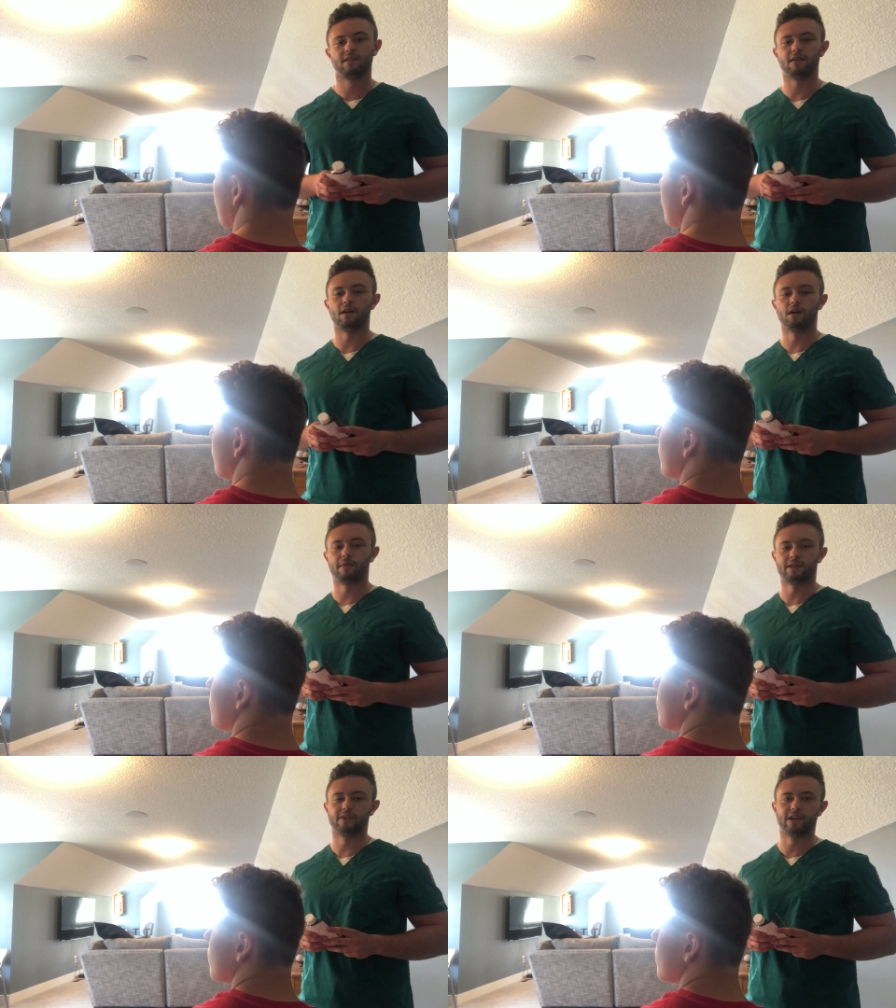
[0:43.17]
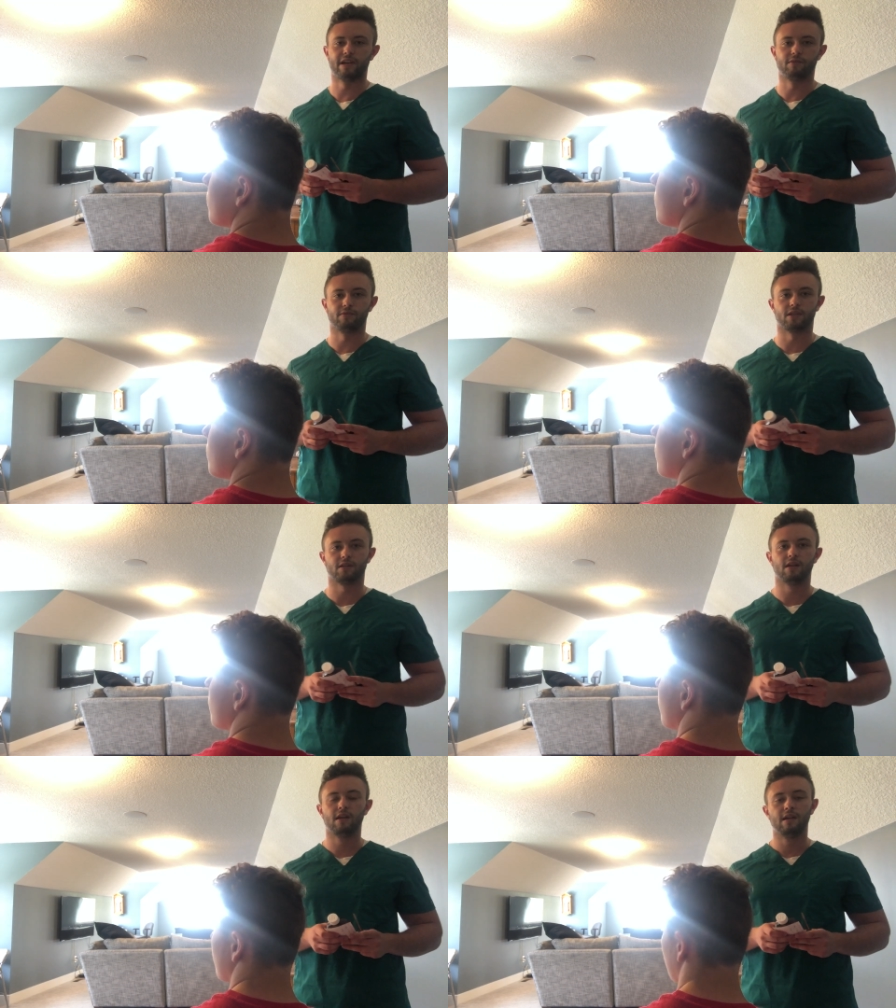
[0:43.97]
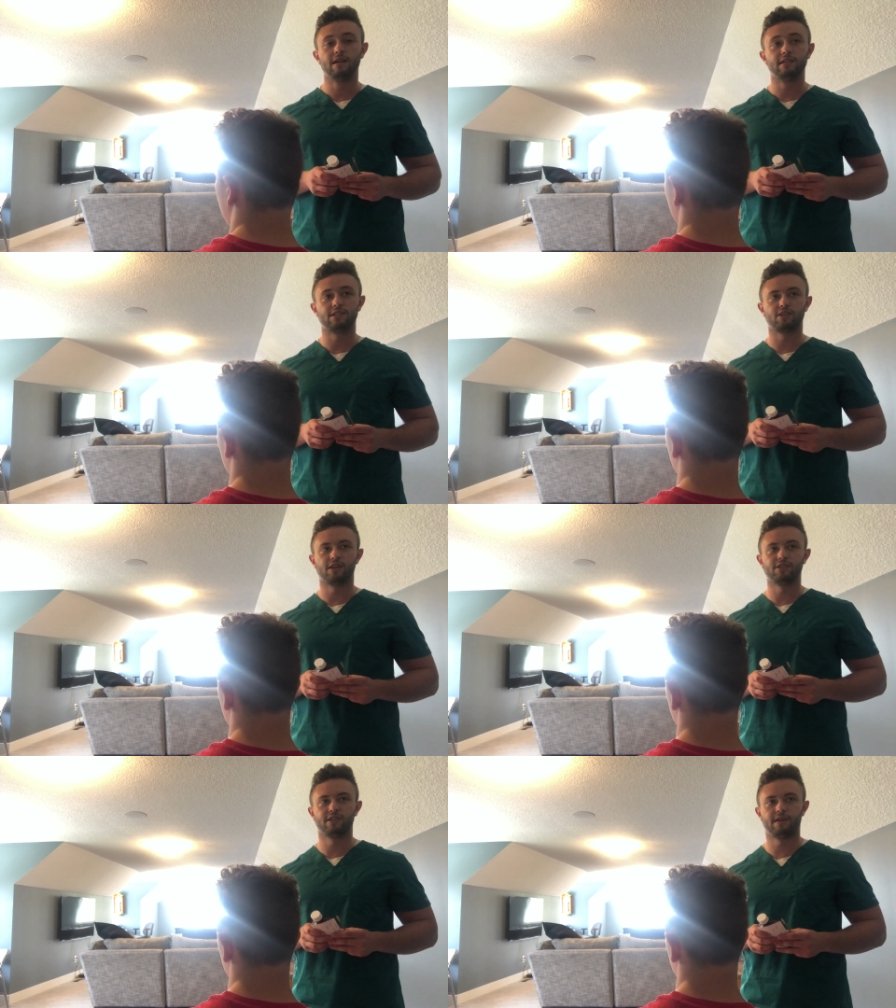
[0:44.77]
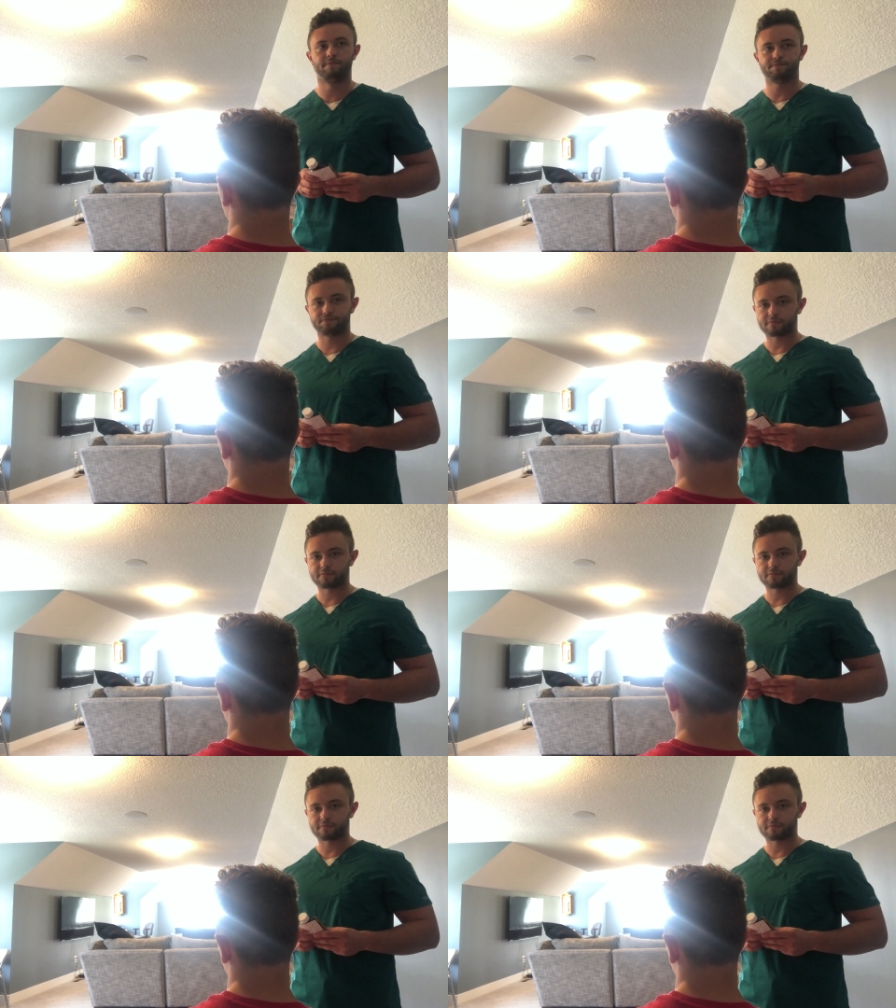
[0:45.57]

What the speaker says: at the very end when we're discharging them.